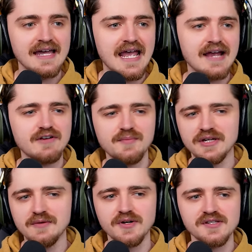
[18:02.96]
and
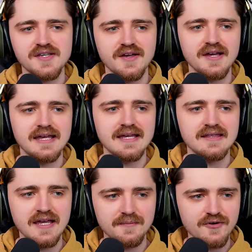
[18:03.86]
everybody wants her in
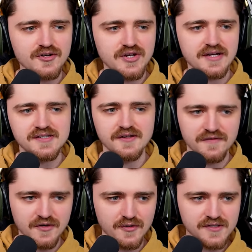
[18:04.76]
their projects, of
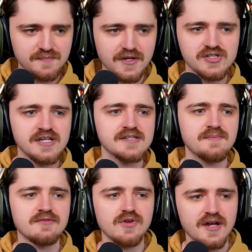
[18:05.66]
course. But she's
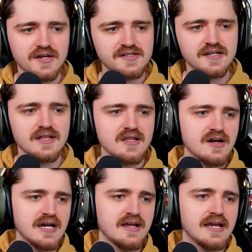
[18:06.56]
been rehearsing a
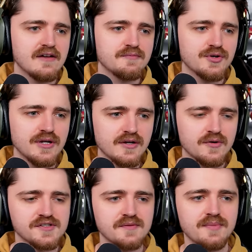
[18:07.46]
lot and I have pretty
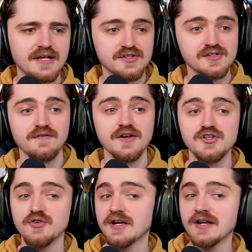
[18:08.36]
awesome pictures of her
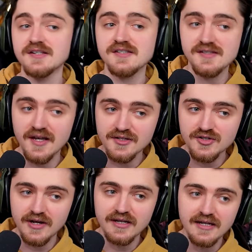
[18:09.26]
during her stunt
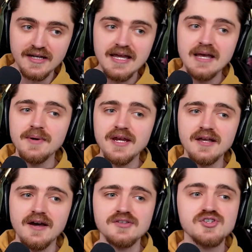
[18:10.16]
training, but I
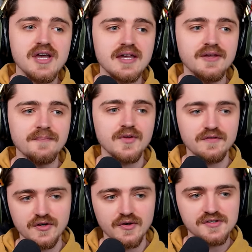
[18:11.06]
can't share them,
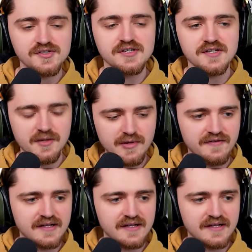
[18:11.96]
of course. She's going to be